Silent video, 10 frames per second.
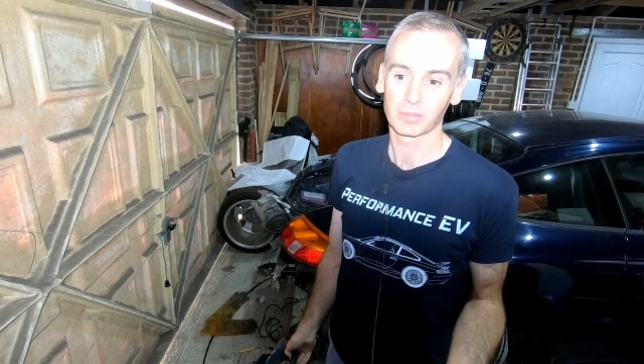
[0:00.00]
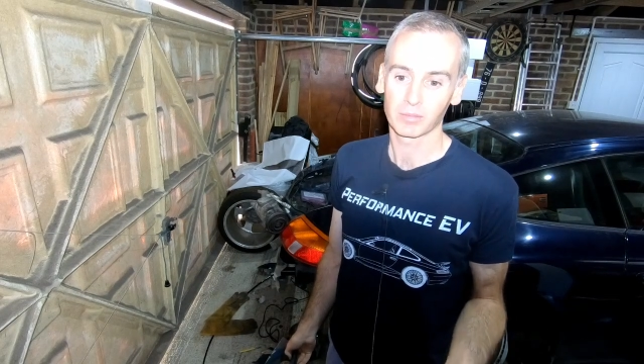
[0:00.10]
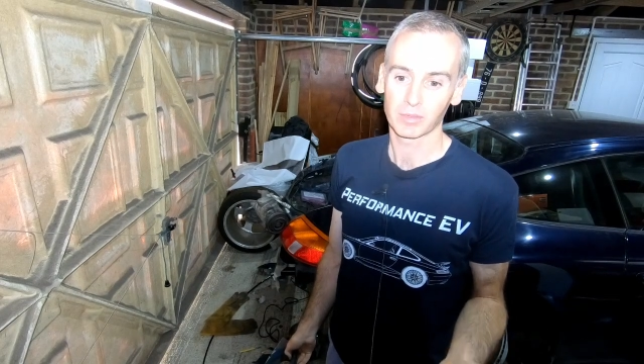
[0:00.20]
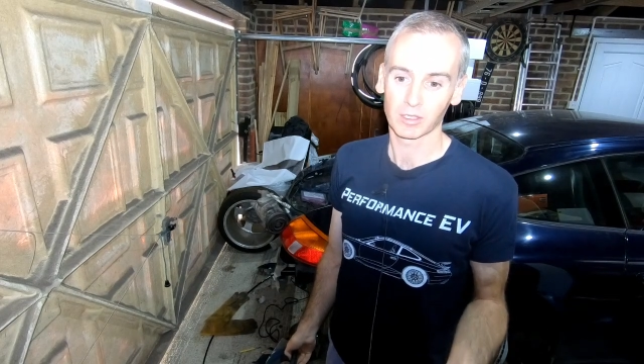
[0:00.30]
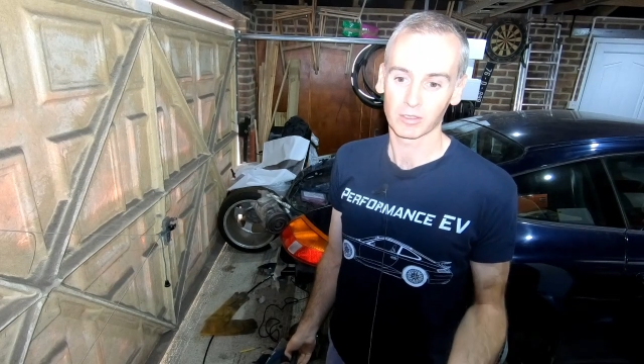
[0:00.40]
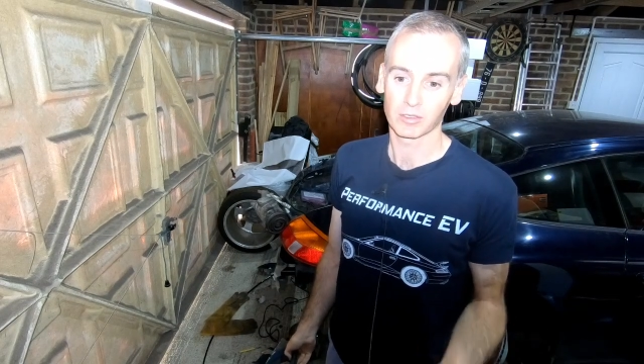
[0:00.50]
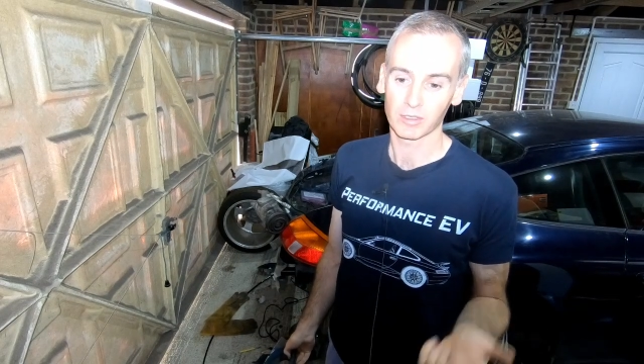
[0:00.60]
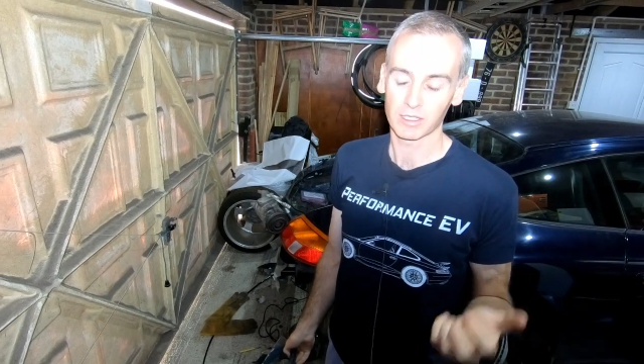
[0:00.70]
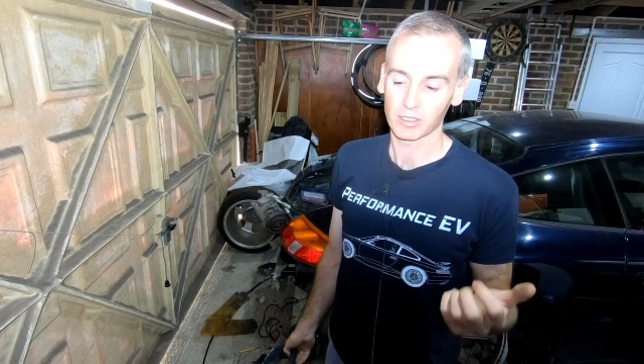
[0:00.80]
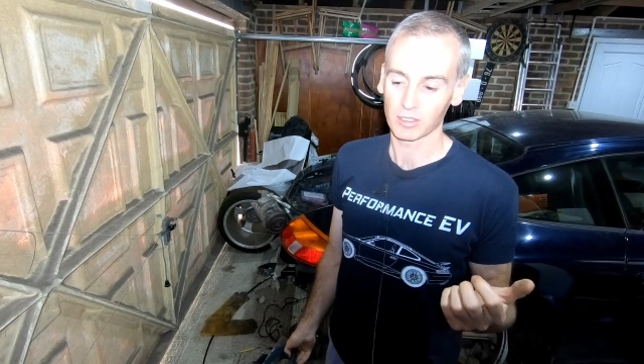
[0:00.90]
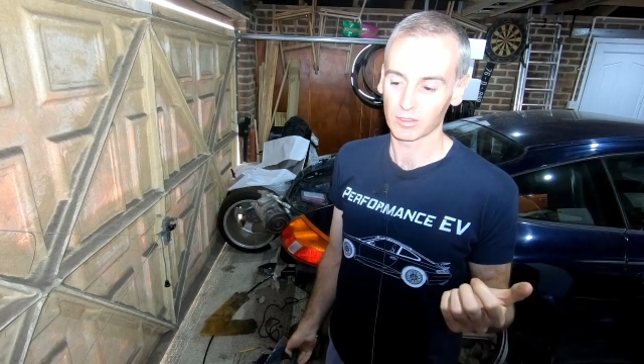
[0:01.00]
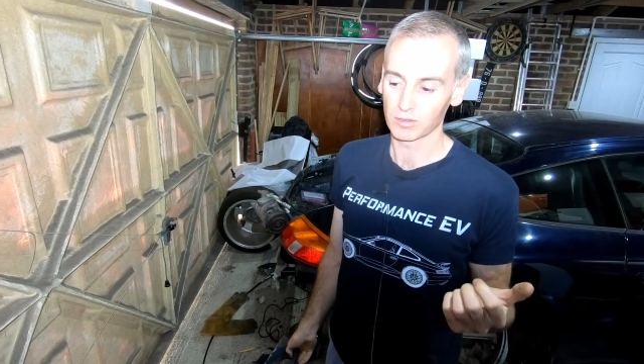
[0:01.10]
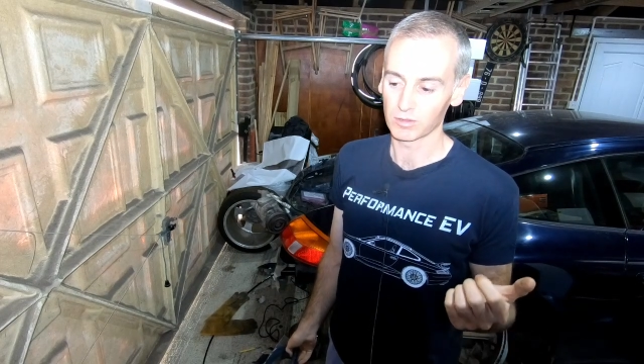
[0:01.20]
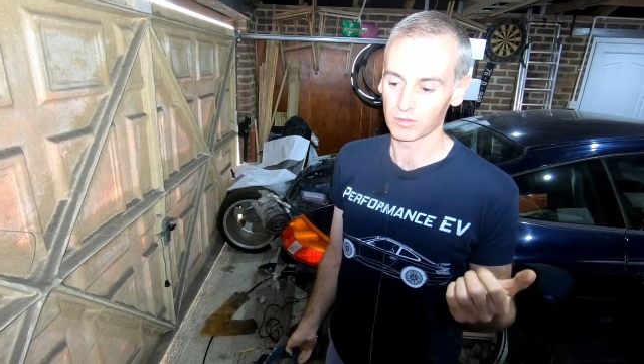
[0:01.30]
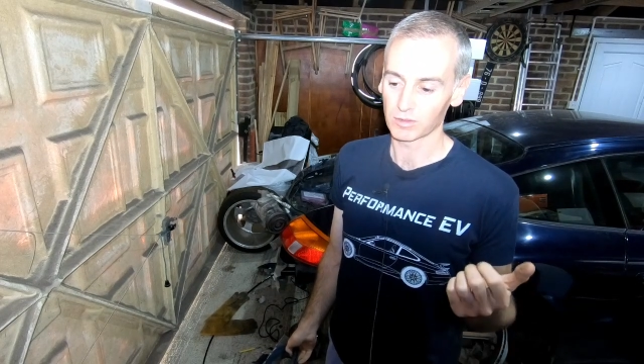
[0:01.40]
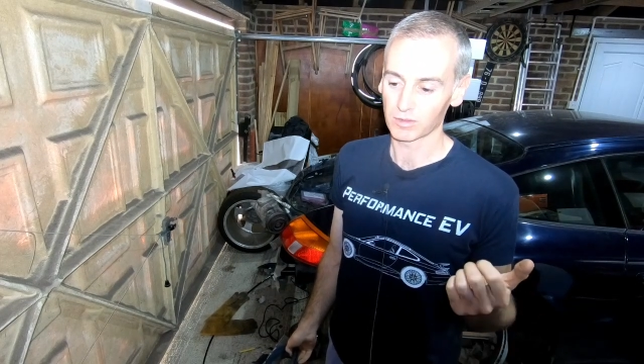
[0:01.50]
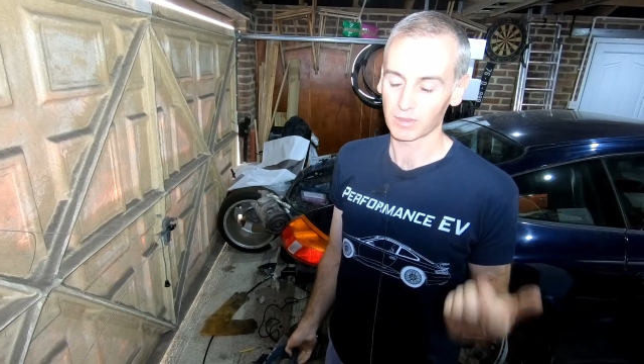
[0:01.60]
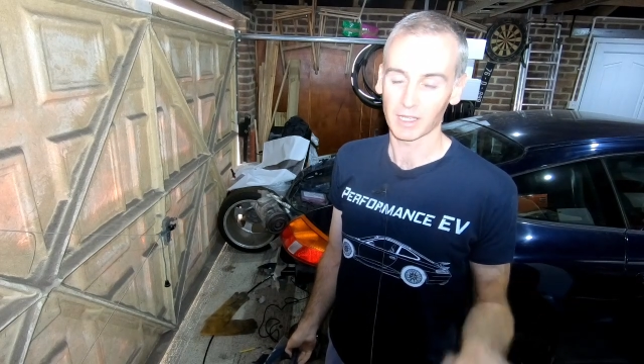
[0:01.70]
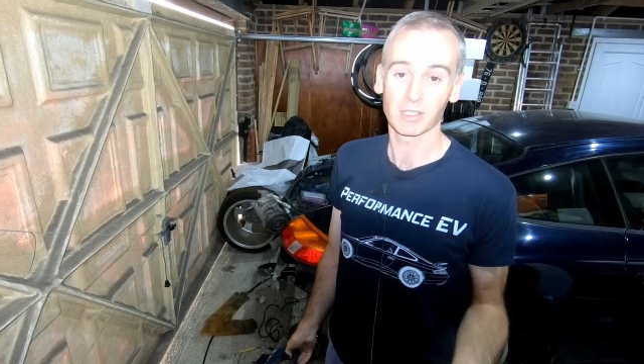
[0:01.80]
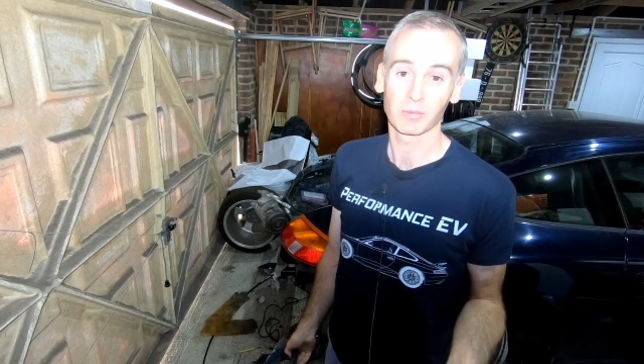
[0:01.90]
the country to
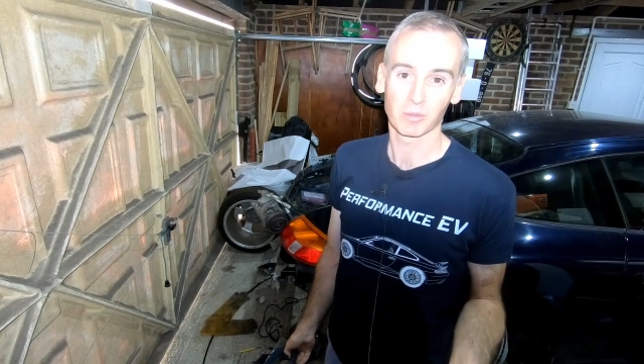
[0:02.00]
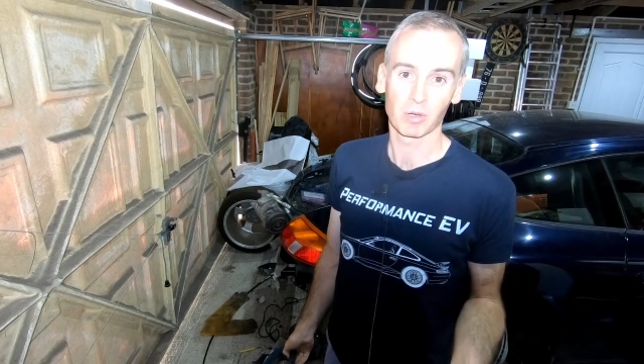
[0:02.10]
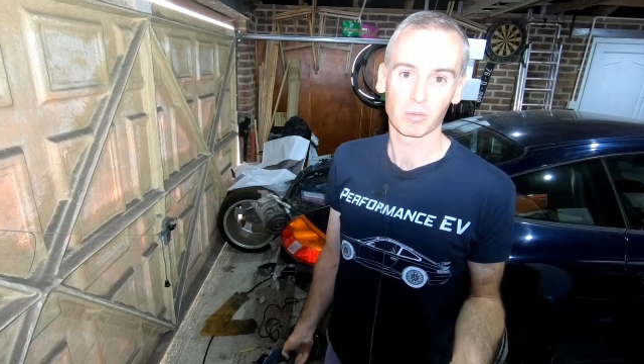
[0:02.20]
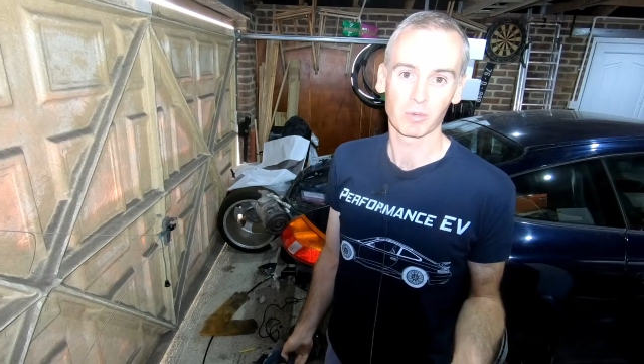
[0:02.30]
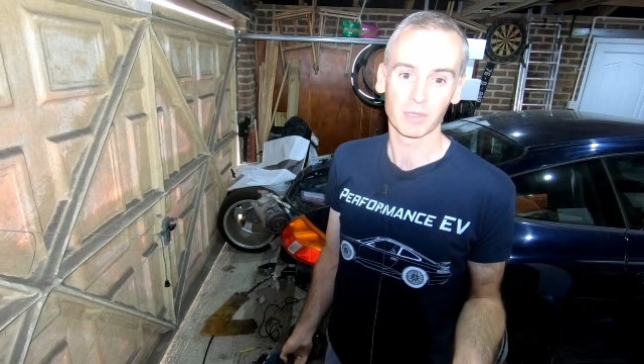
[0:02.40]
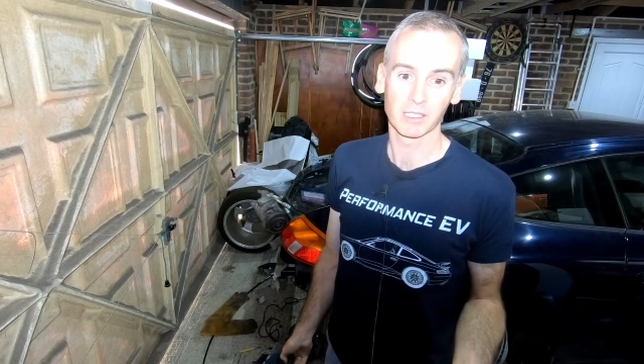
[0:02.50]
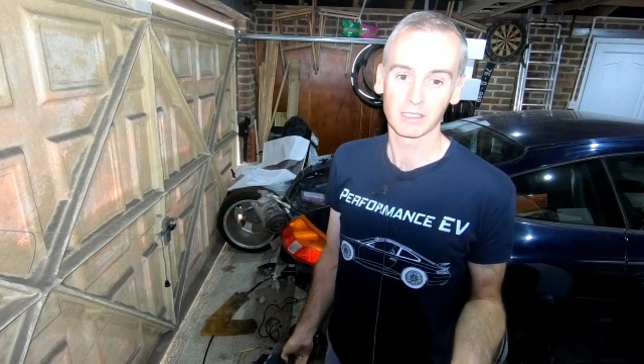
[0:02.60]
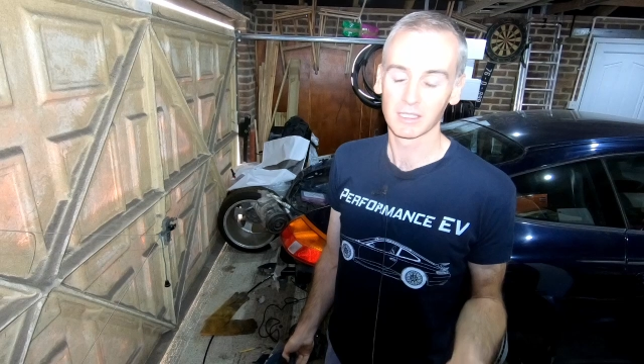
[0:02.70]
get something proper built.